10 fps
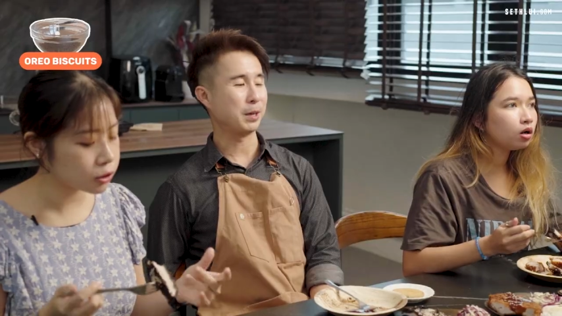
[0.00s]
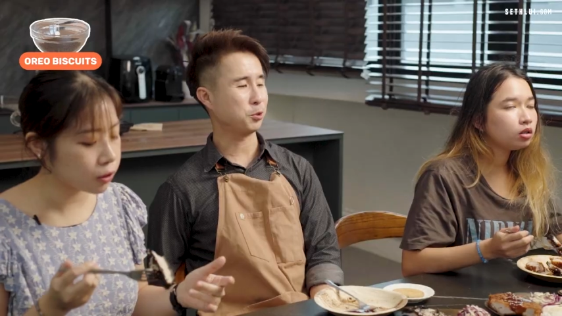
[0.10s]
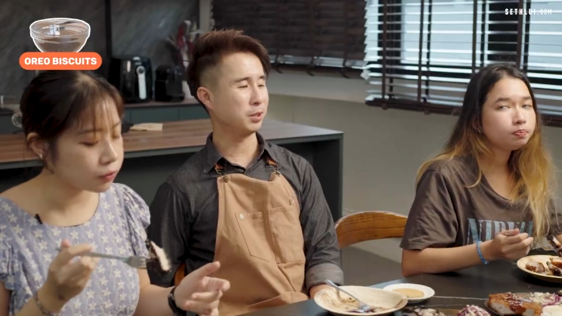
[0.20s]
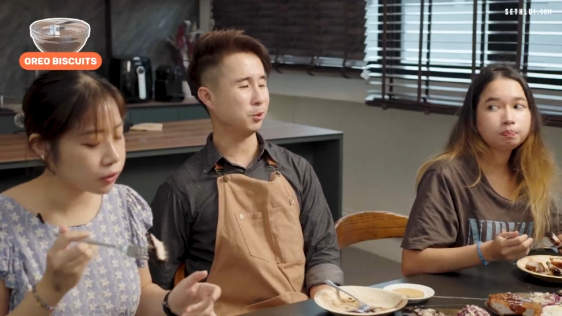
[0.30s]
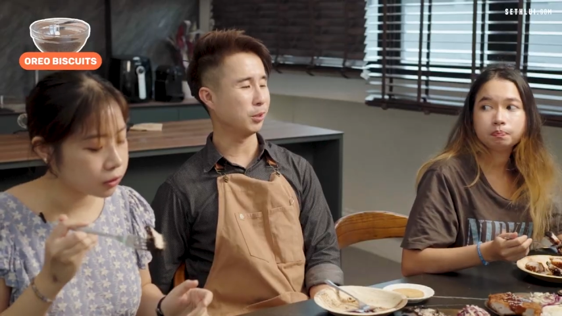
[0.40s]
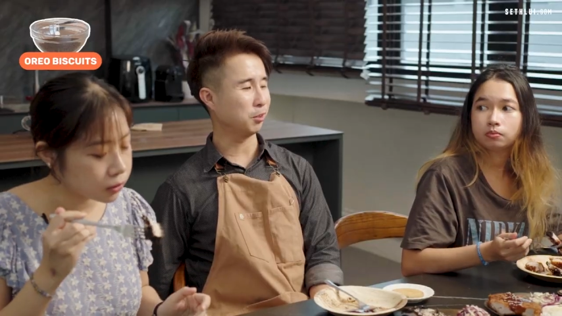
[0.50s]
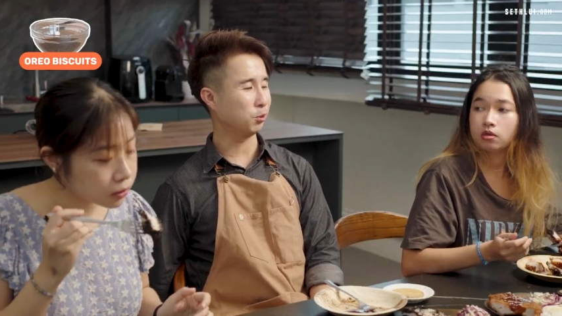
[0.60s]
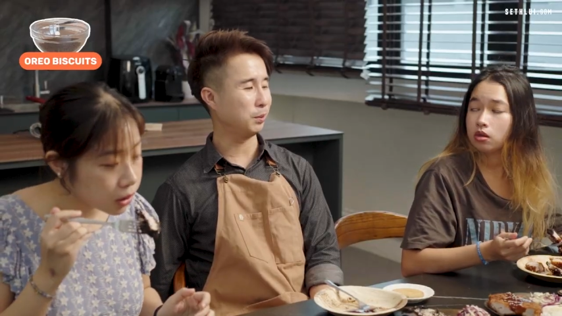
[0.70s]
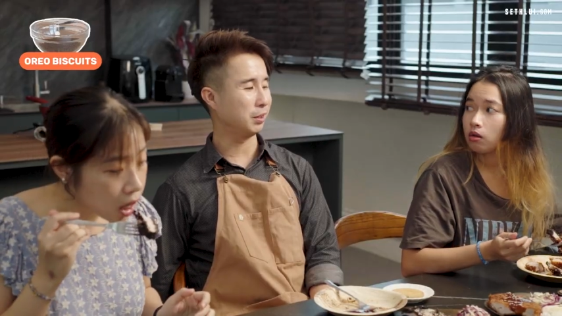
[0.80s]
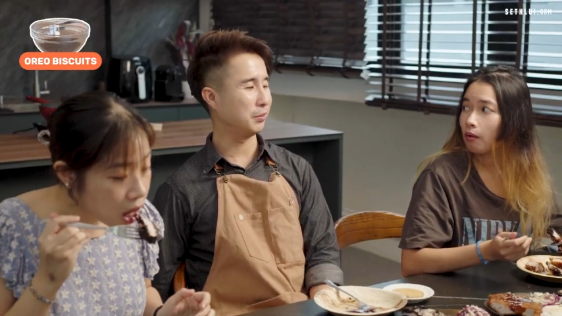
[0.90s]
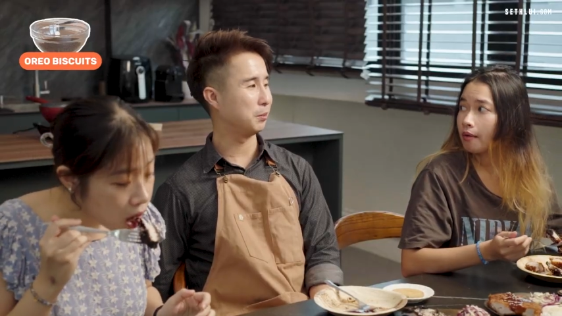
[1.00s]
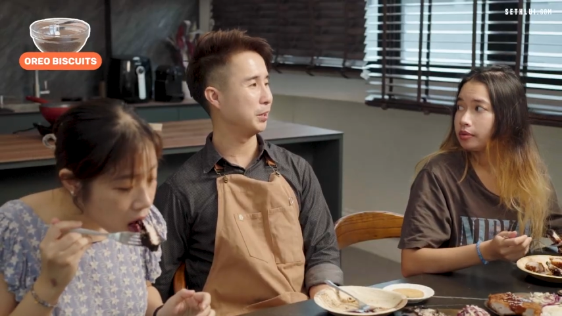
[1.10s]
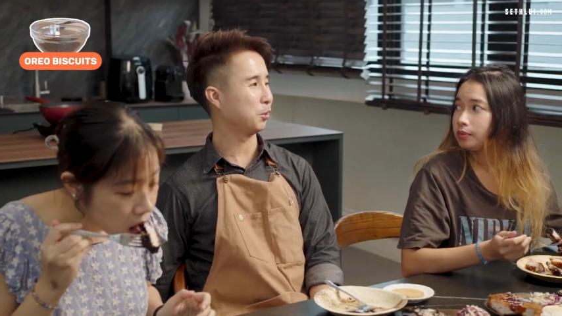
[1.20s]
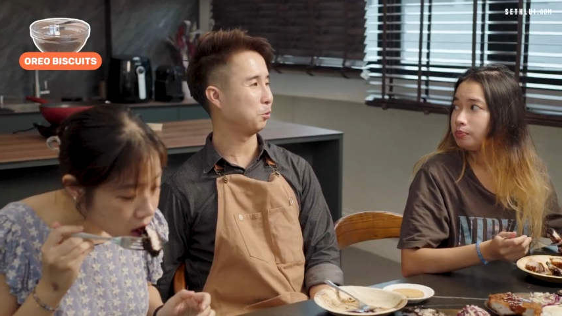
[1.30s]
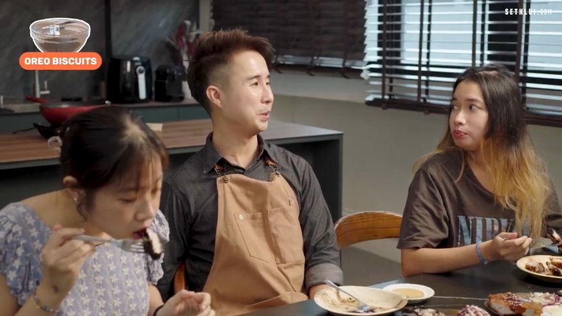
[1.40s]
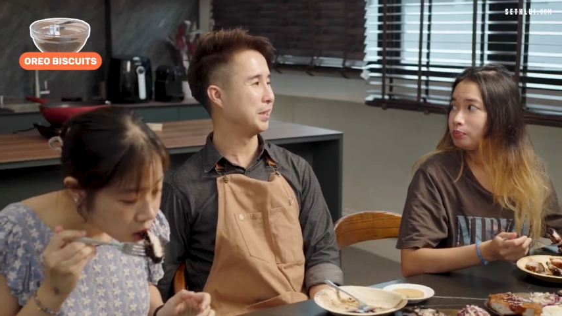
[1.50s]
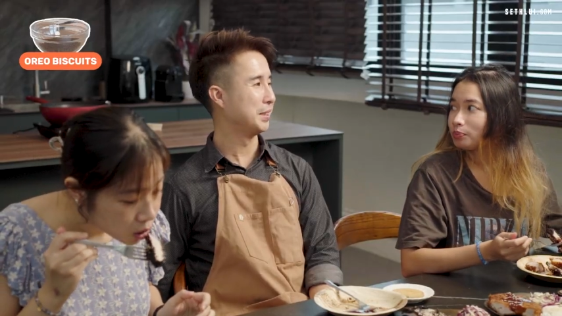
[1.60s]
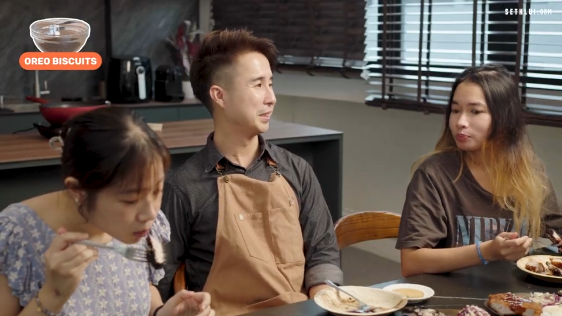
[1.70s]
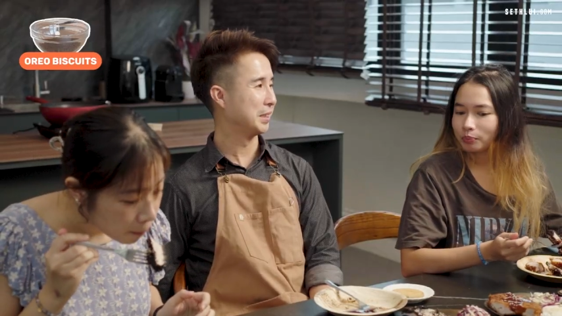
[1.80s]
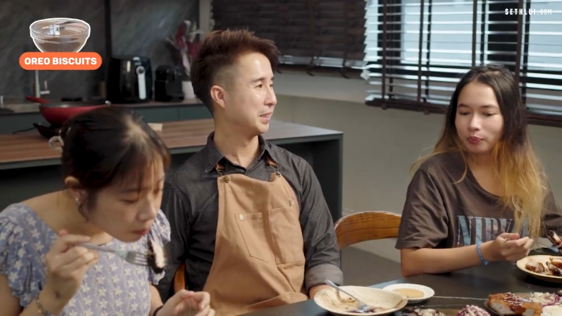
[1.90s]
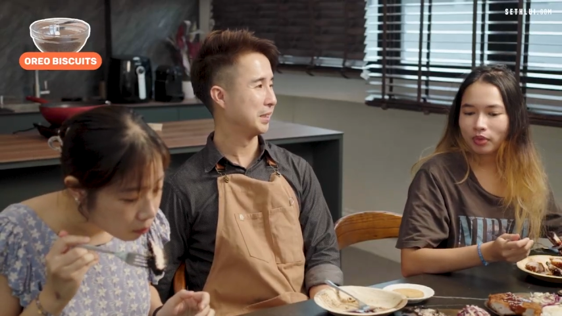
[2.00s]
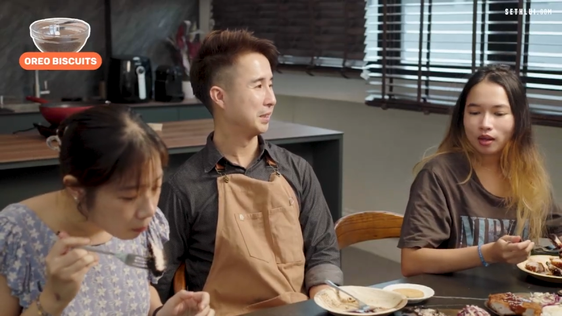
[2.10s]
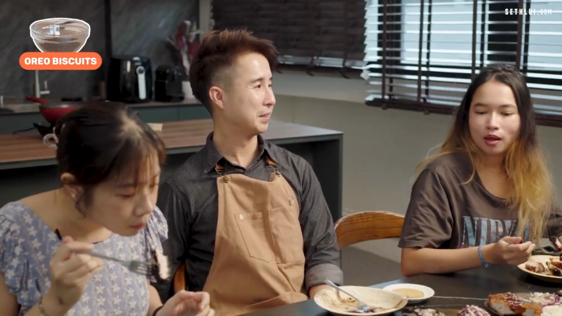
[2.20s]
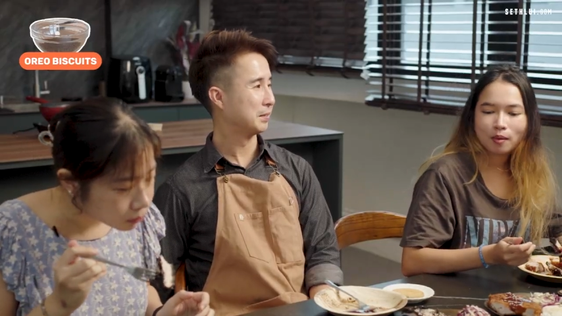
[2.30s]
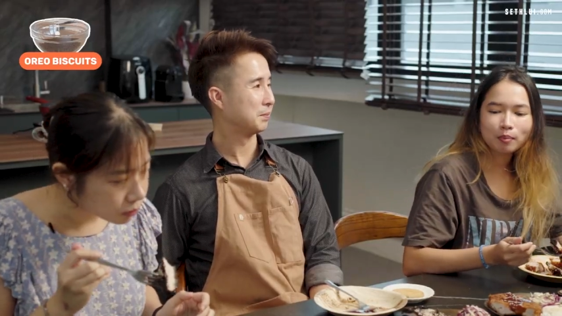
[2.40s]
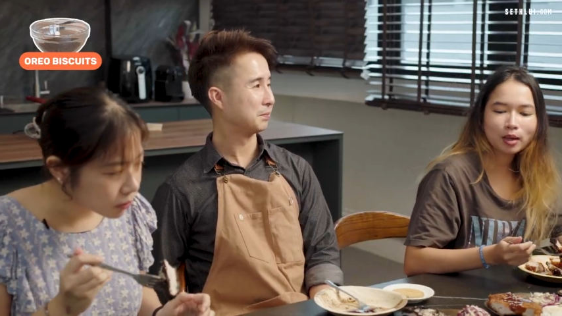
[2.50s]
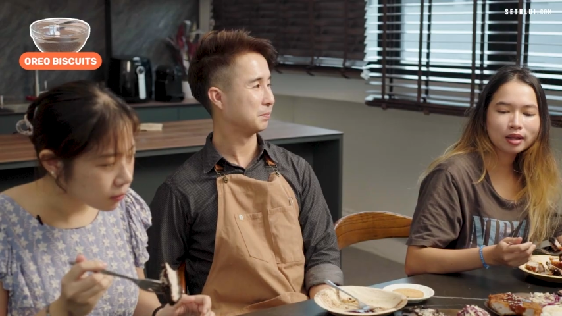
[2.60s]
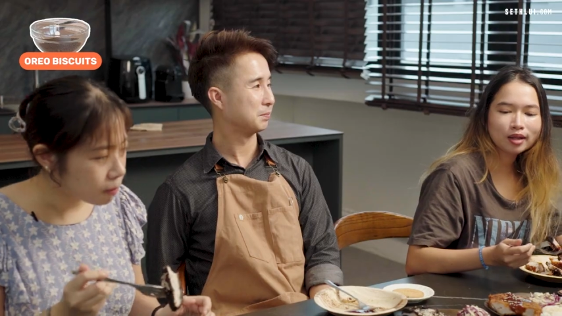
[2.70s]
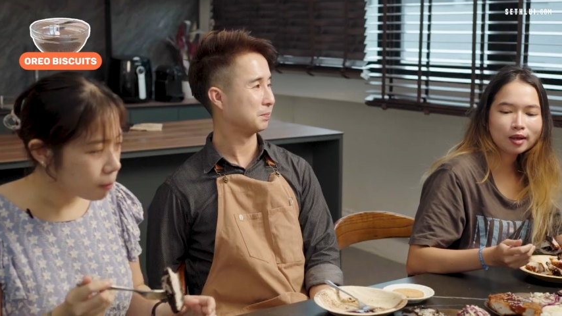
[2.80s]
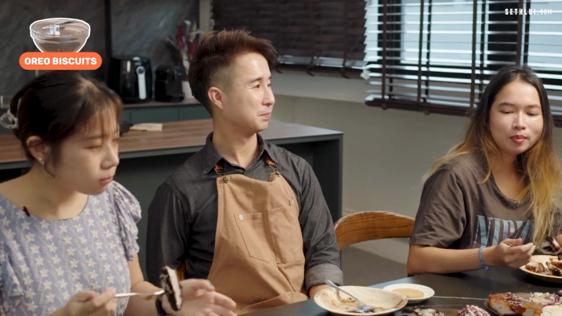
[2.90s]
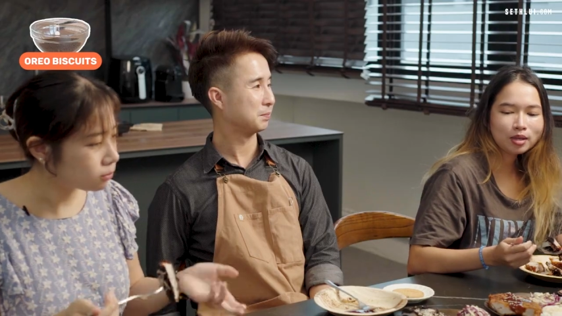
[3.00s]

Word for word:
Speaker 1: But shouldn't tonkatsu be savoury, not sweet? But I